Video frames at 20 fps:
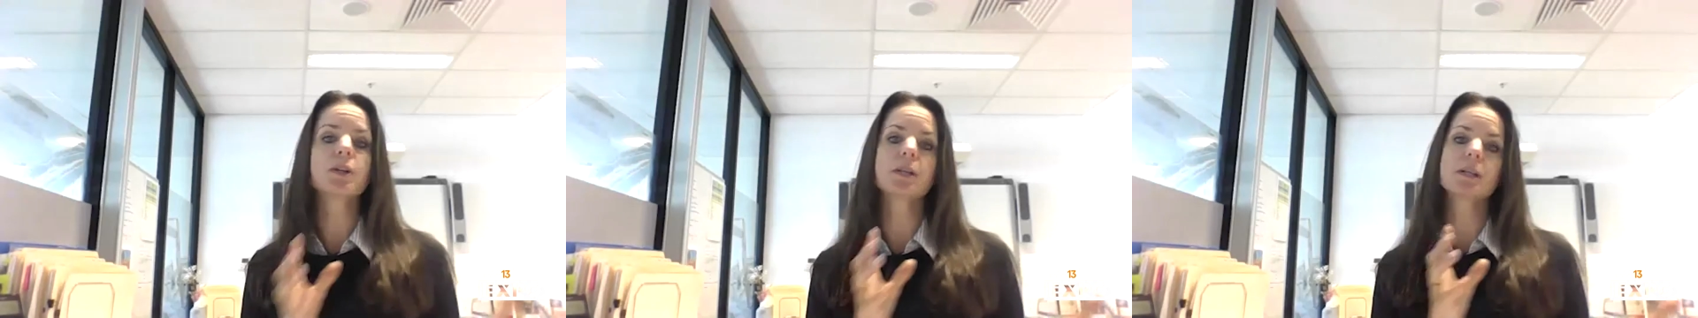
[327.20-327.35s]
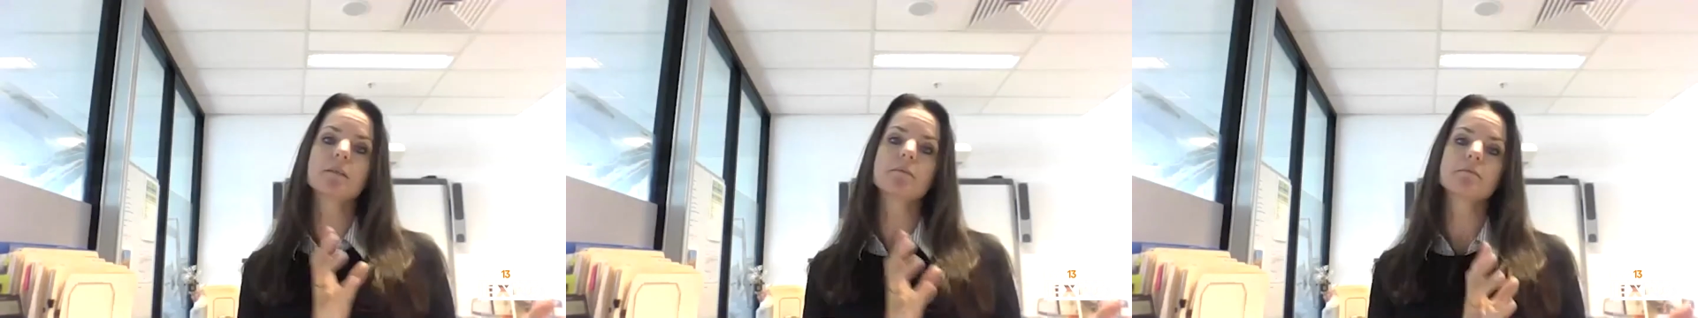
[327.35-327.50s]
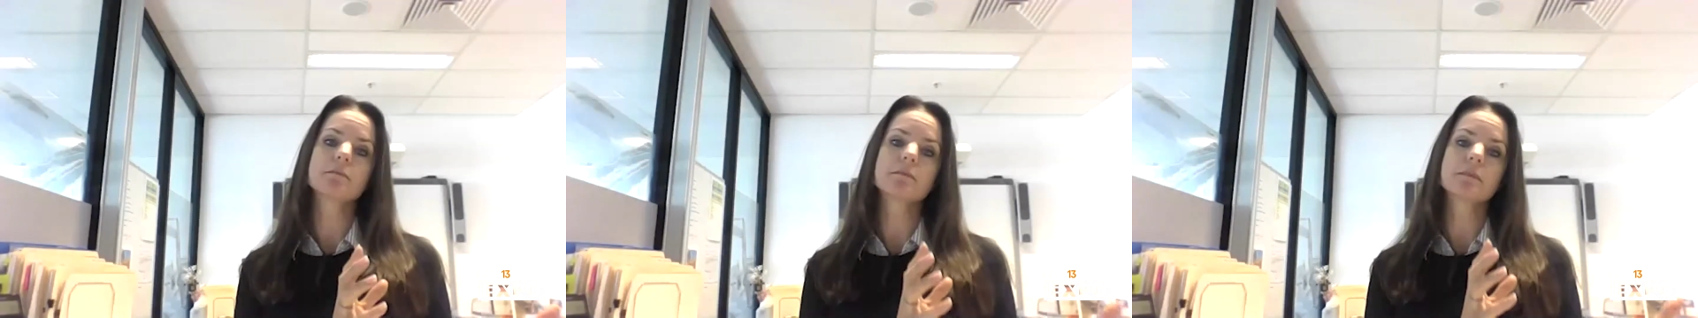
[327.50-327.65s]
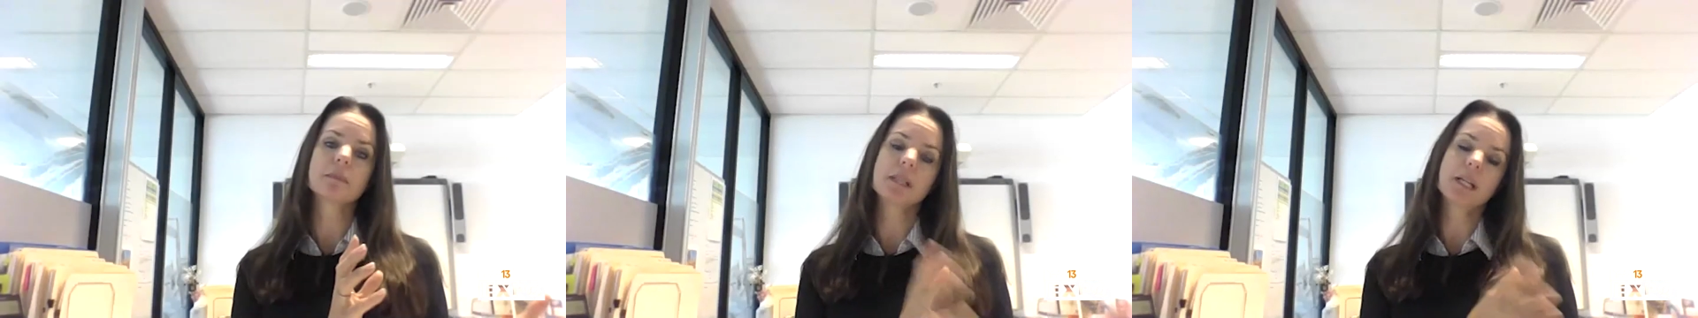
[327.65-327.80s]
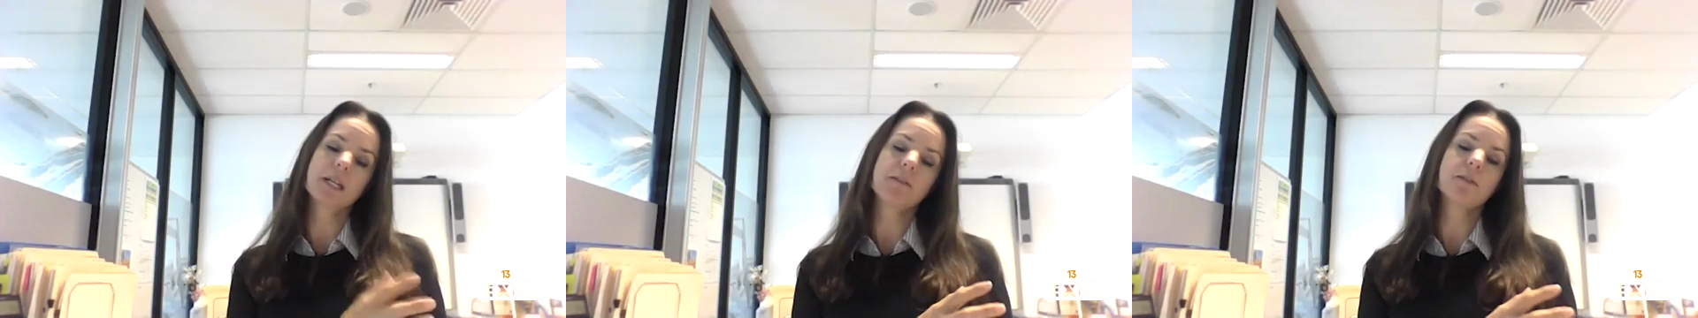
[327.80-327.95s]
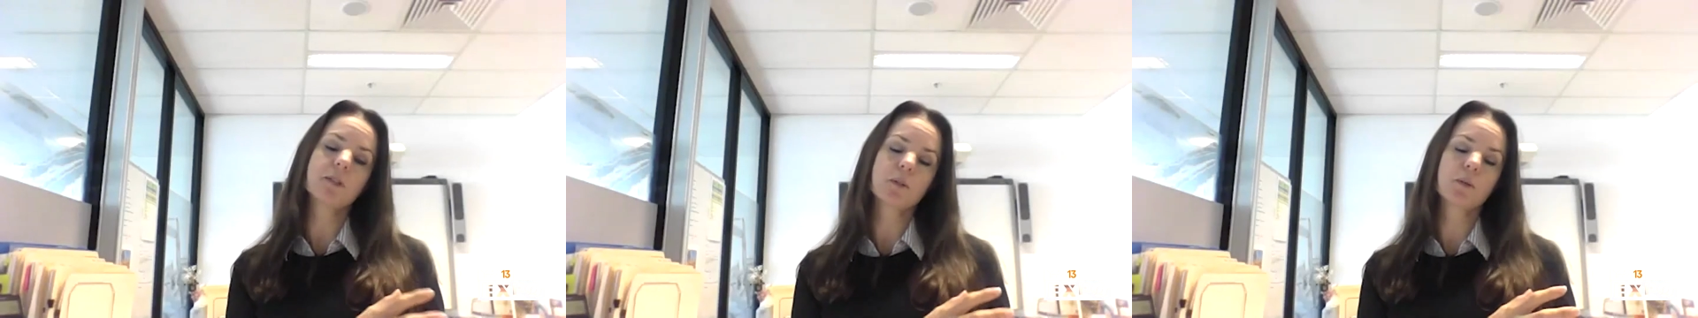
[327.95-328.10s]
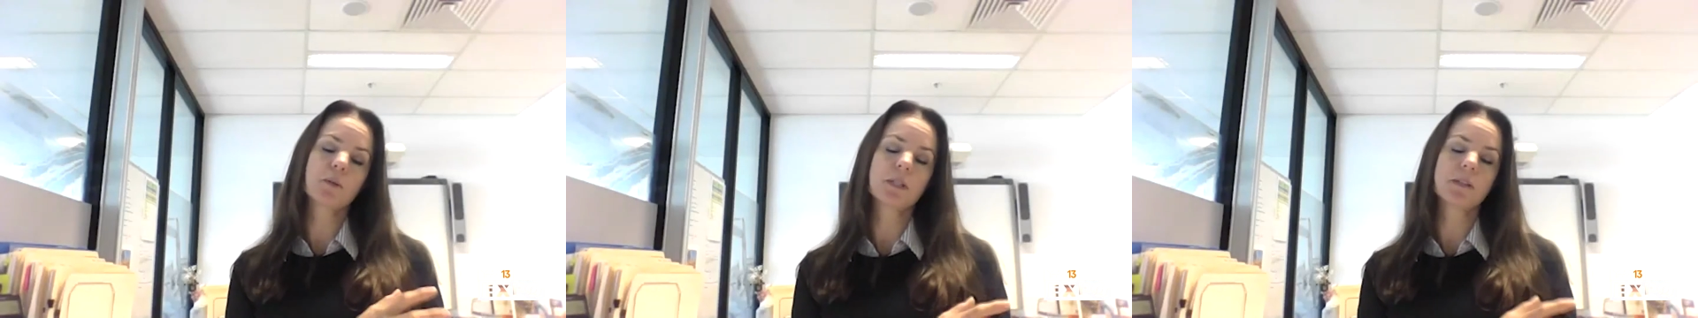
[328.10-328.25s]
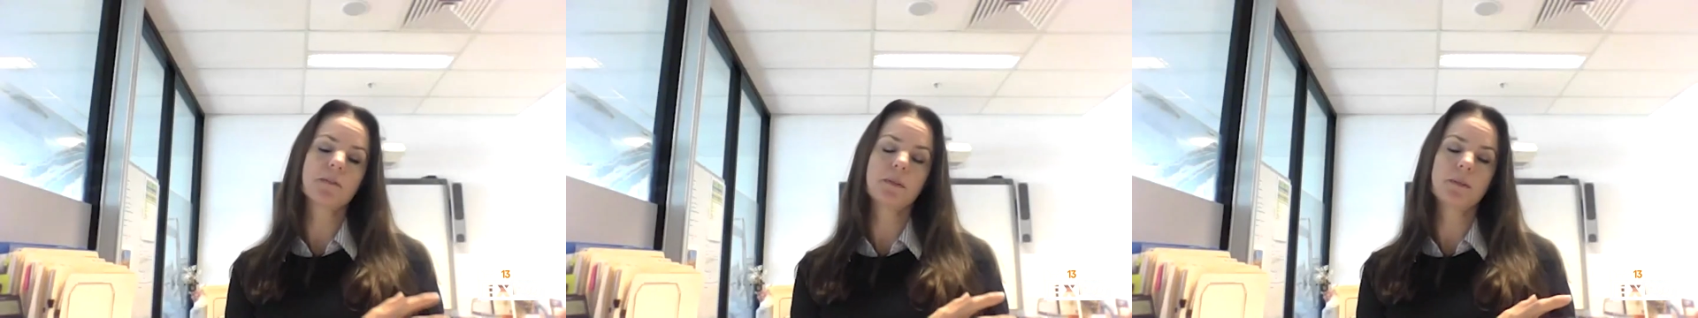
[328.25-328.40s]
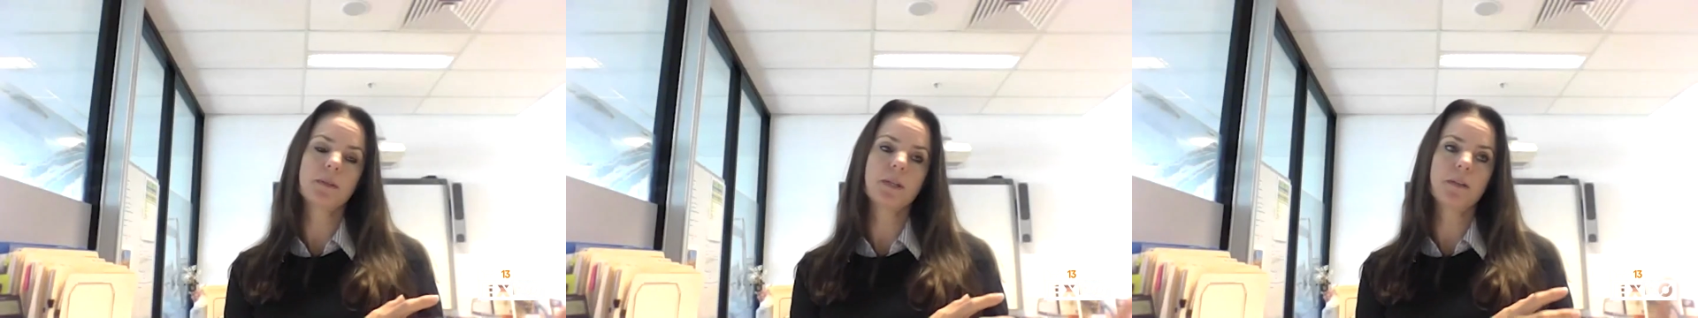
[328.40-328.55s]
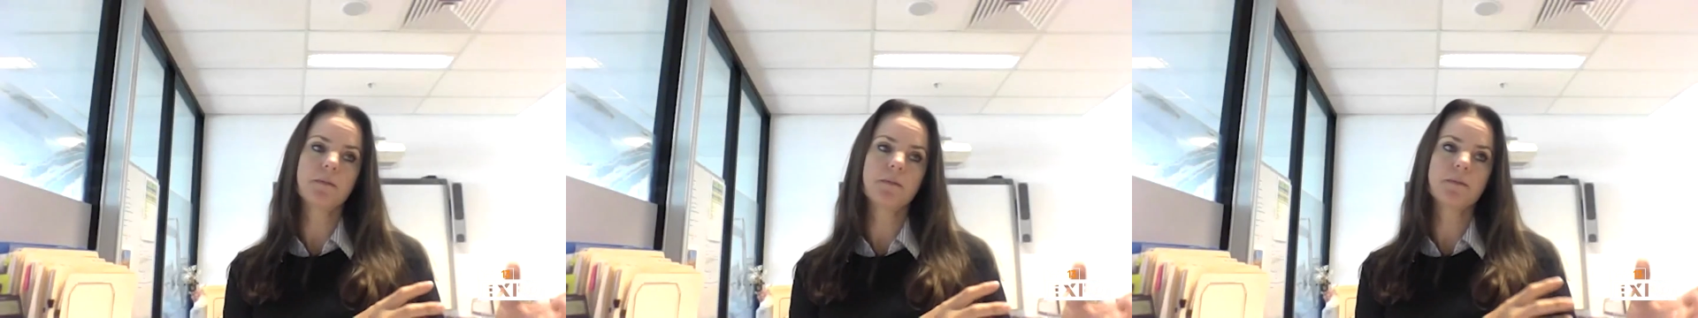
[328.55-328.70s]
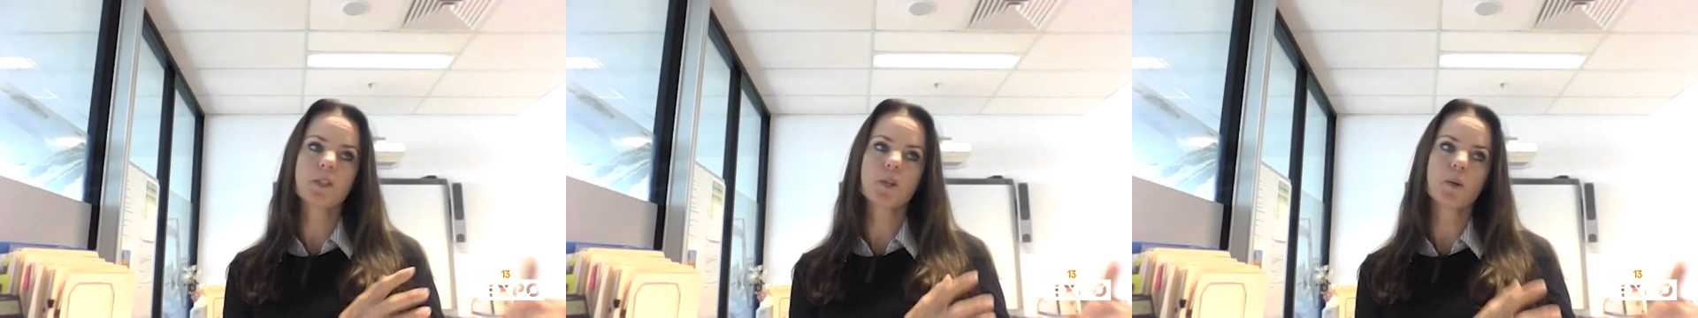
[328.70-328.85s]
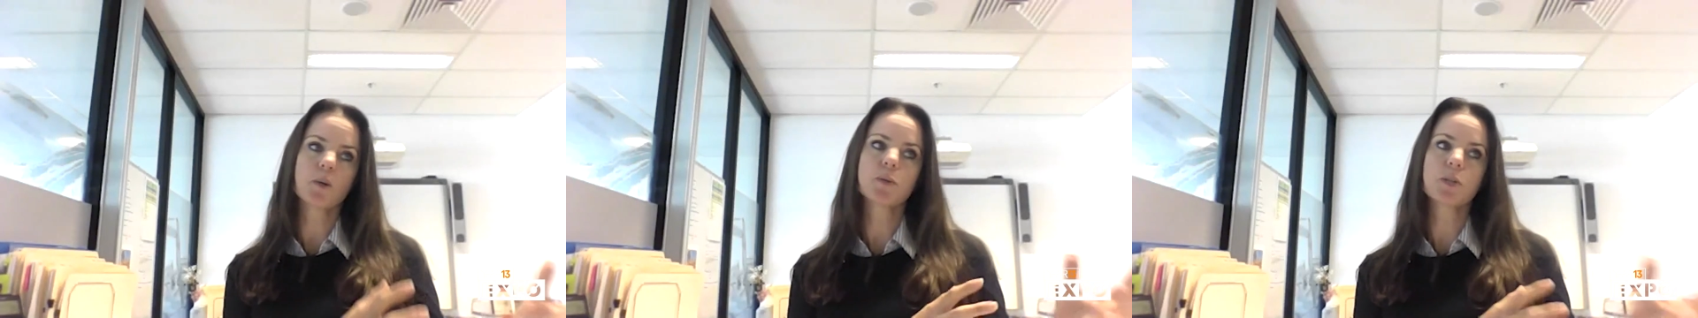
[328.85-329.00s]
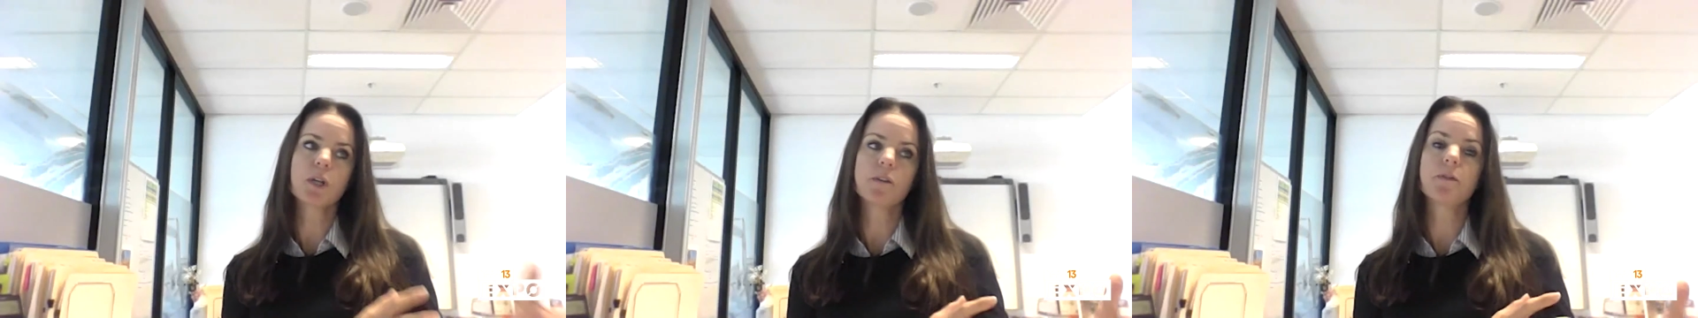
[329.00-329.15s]
can leave school if
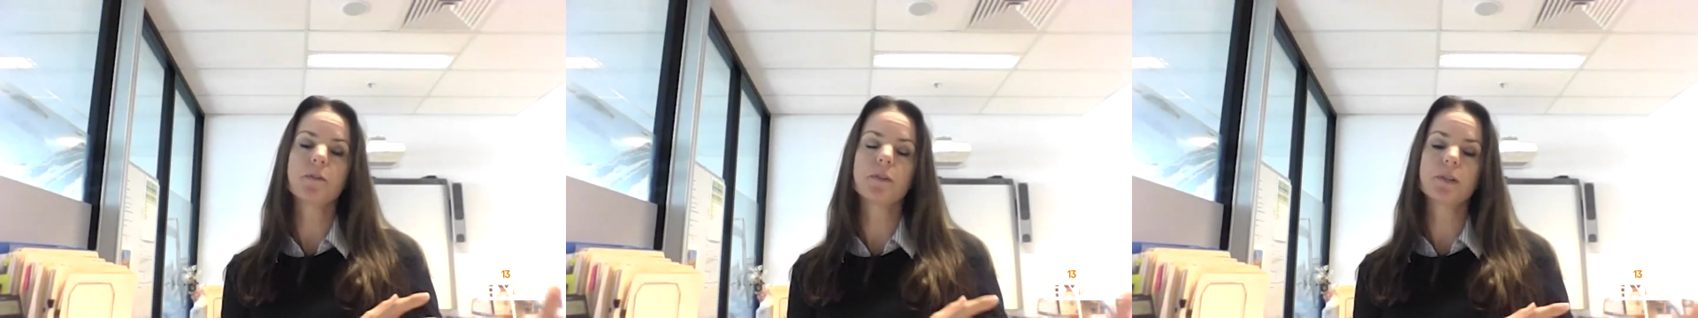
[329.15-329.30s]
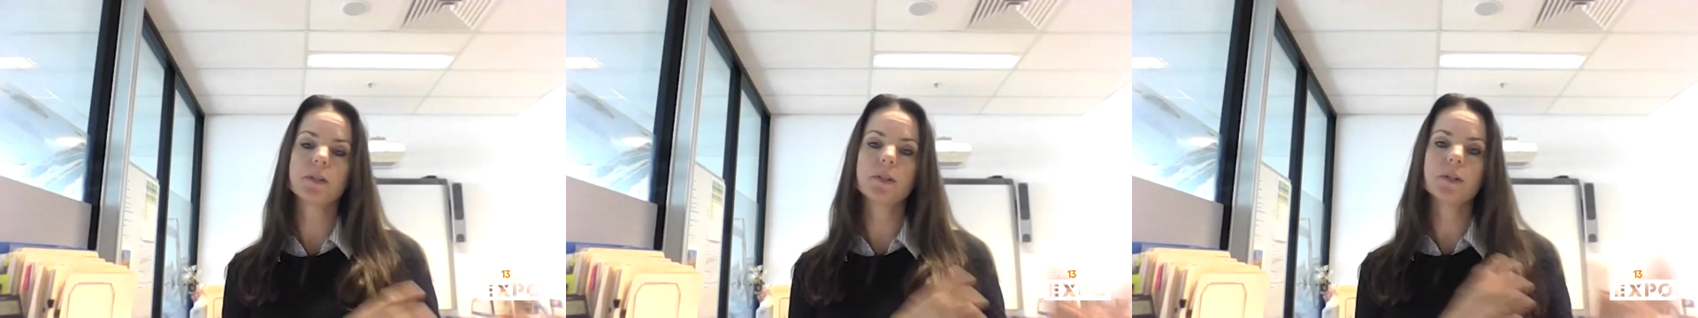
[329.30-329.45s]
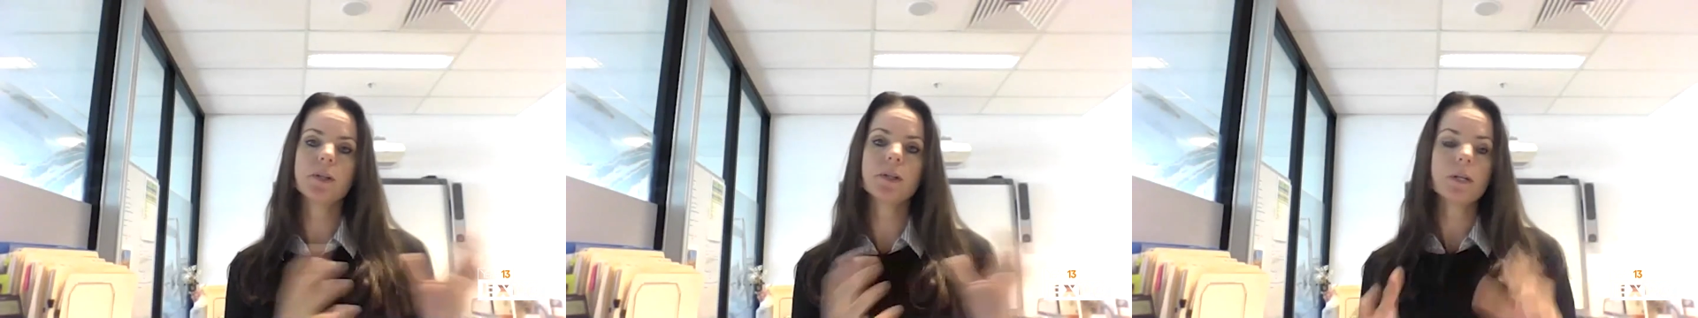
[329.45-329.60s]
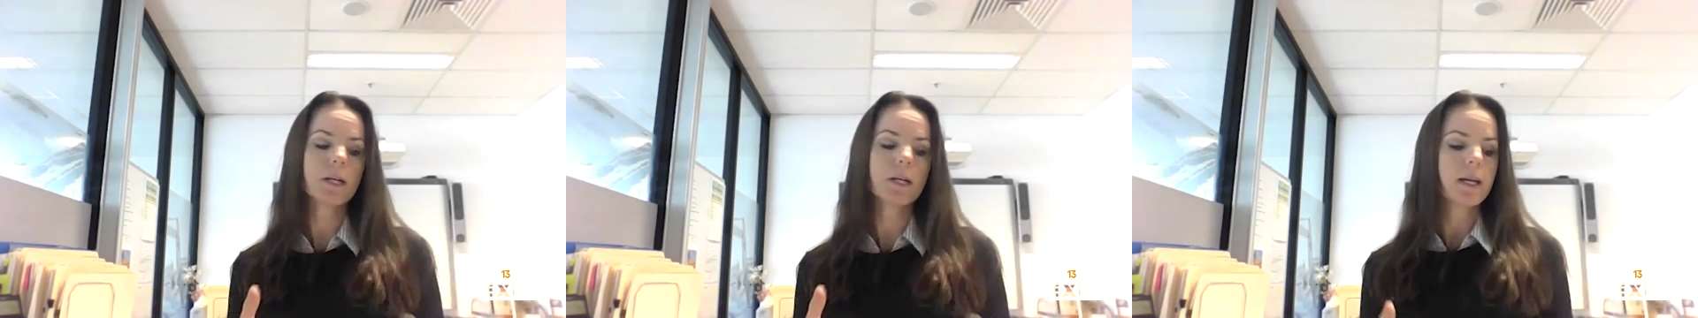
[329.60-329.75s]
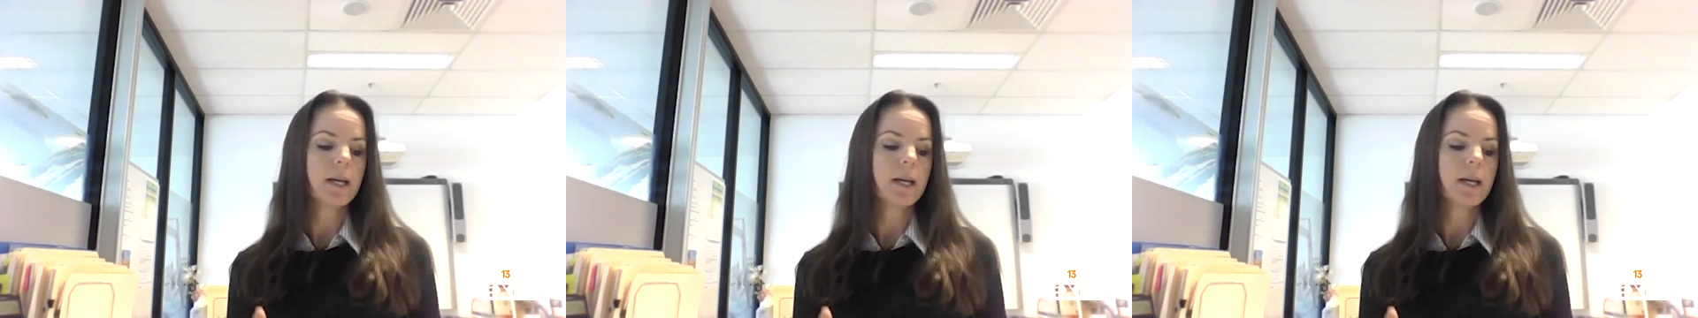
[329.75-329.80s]
school's not for you,